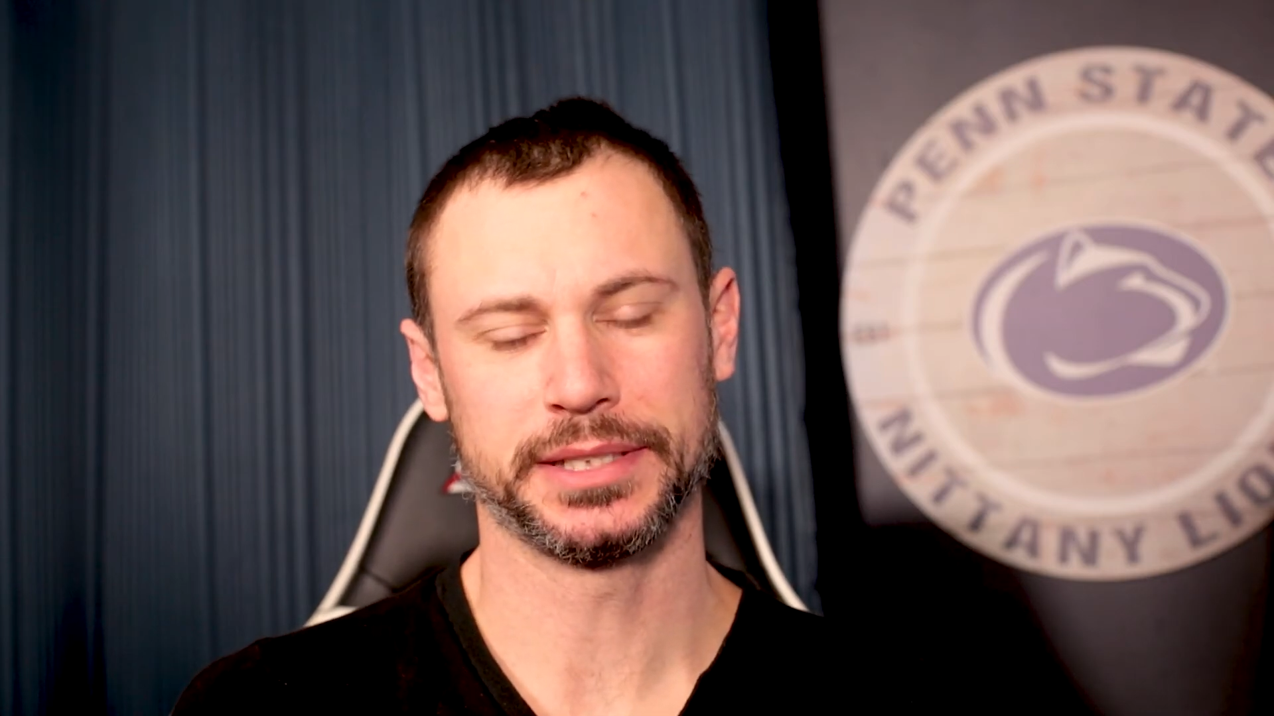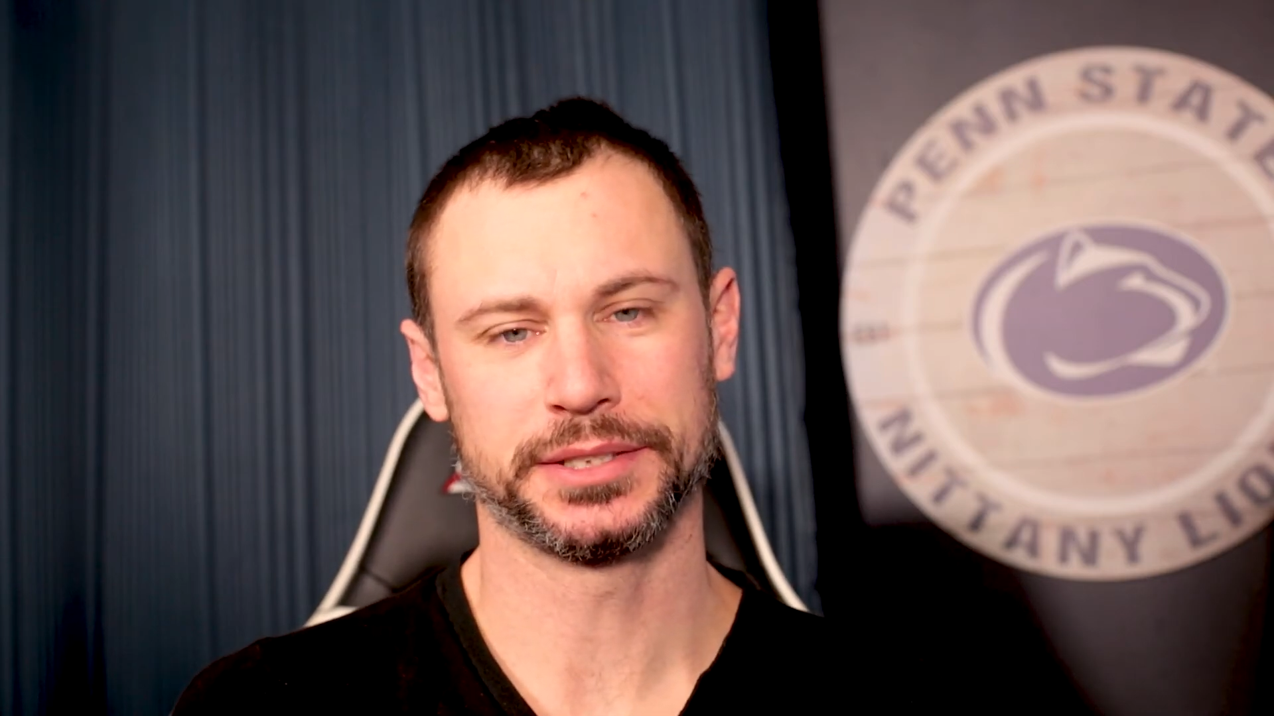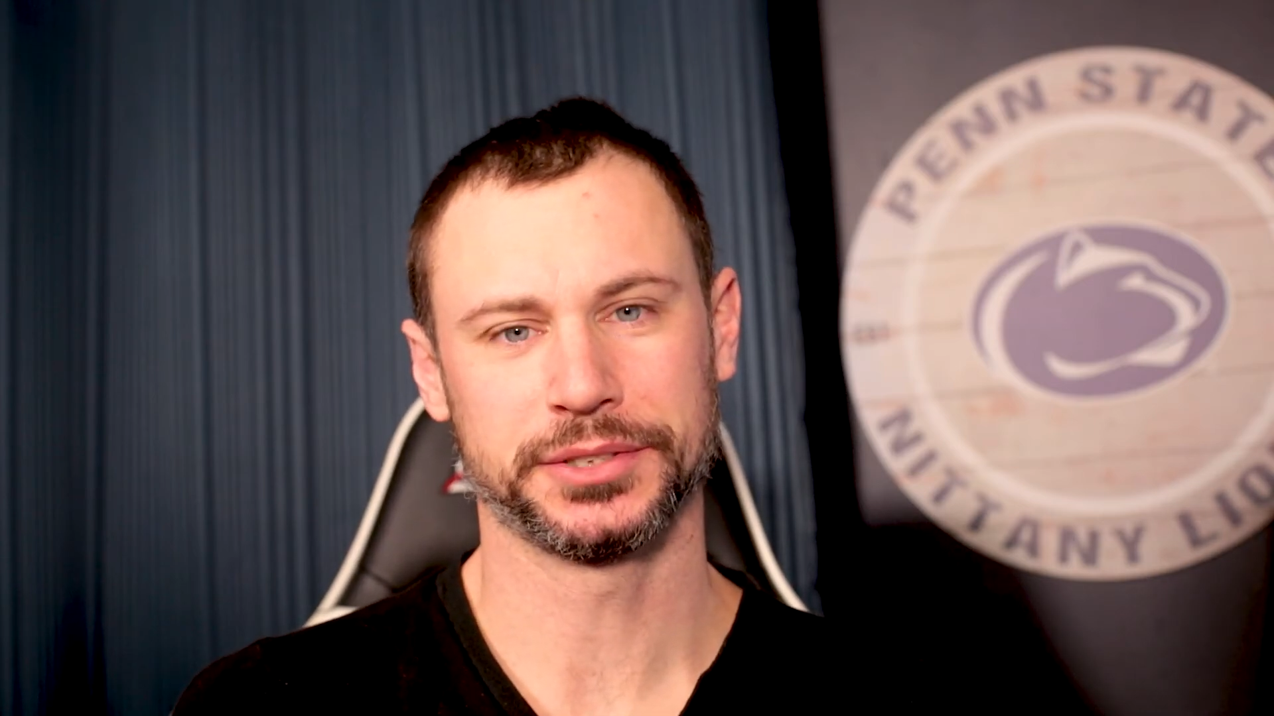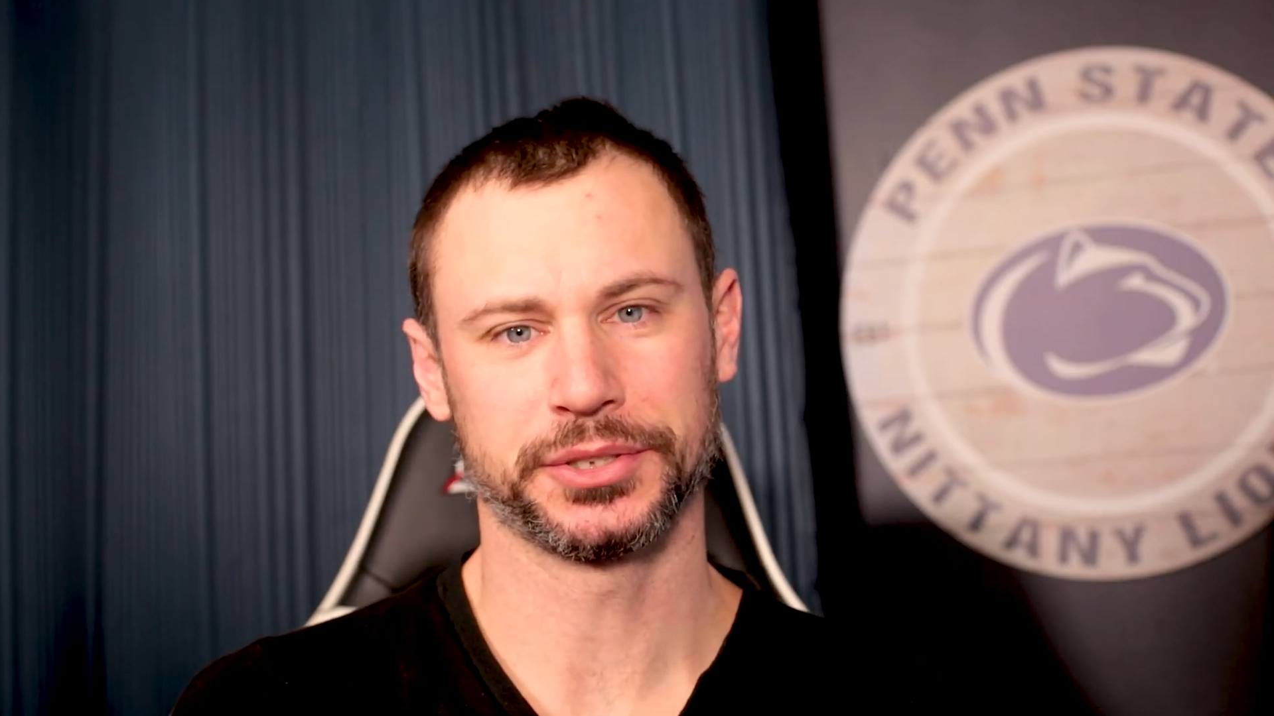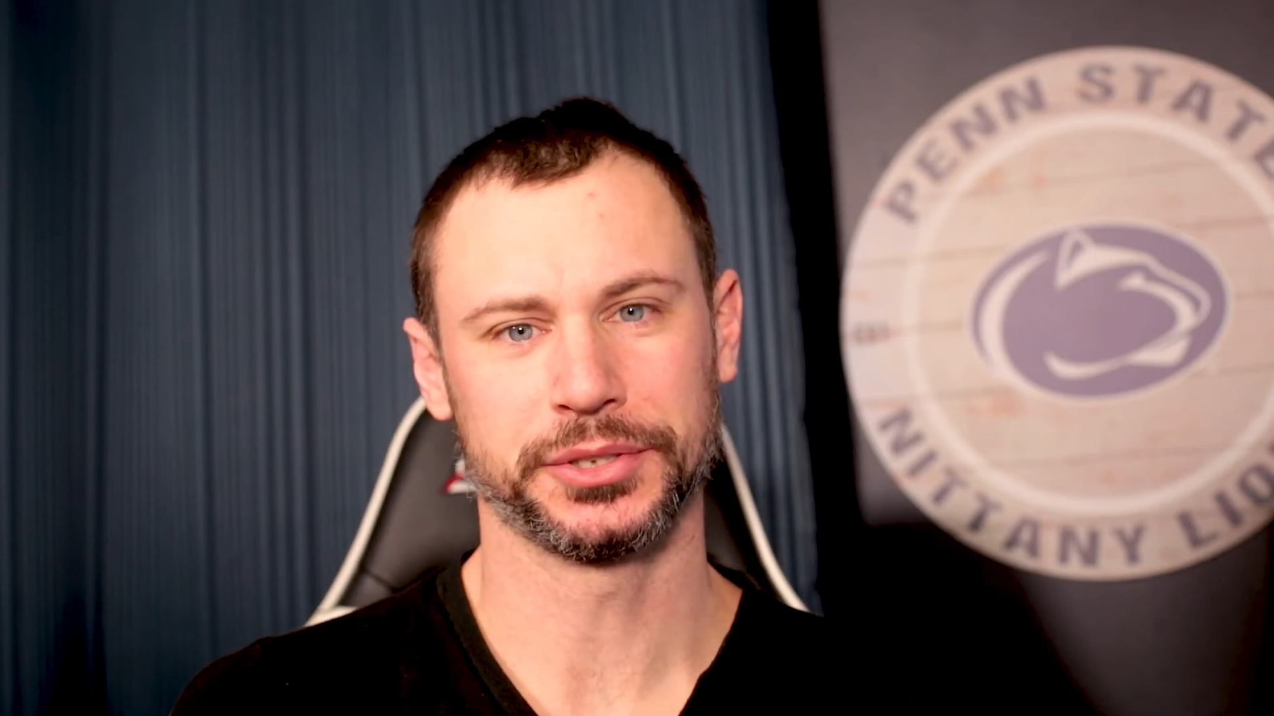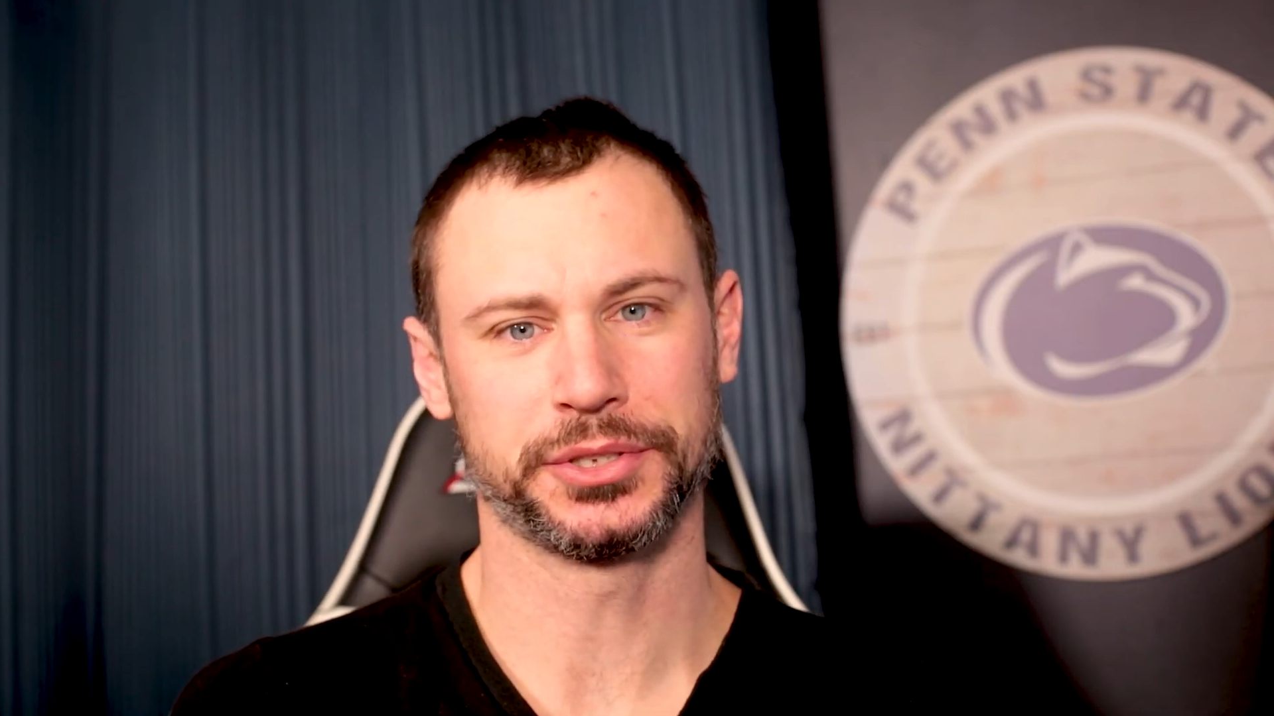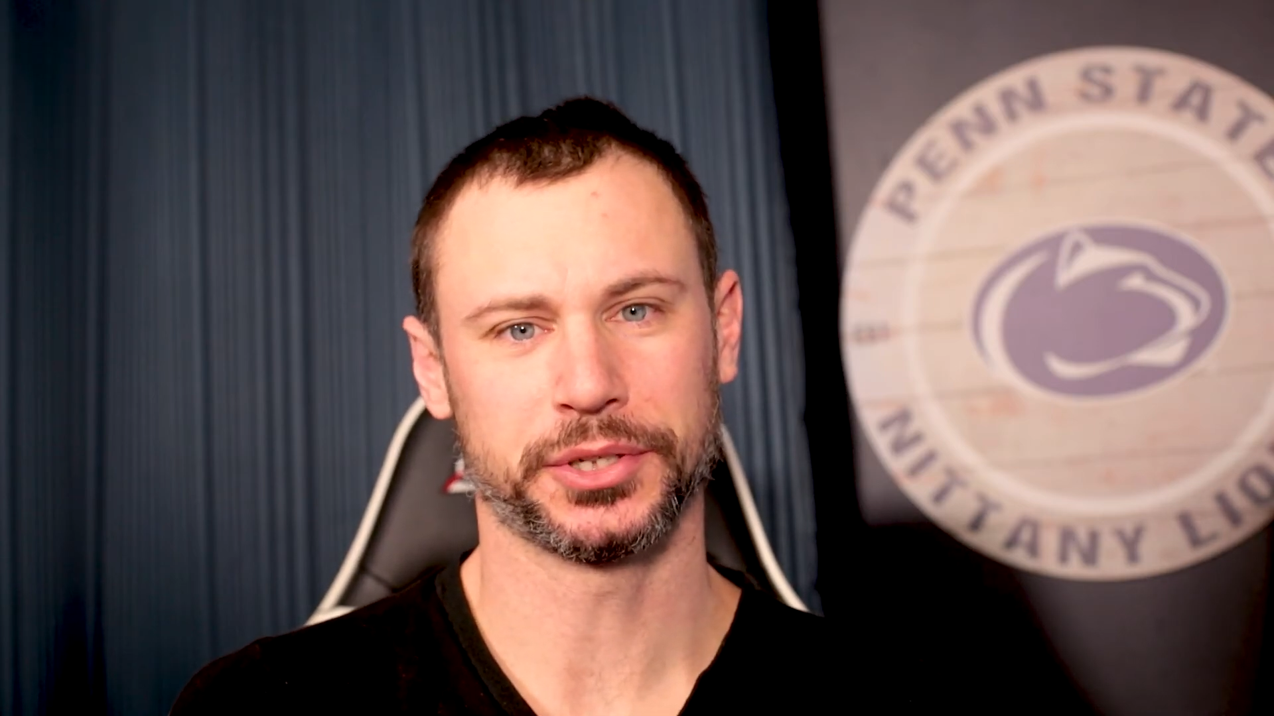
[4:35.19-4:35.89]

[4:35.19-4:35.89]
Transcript: this is a good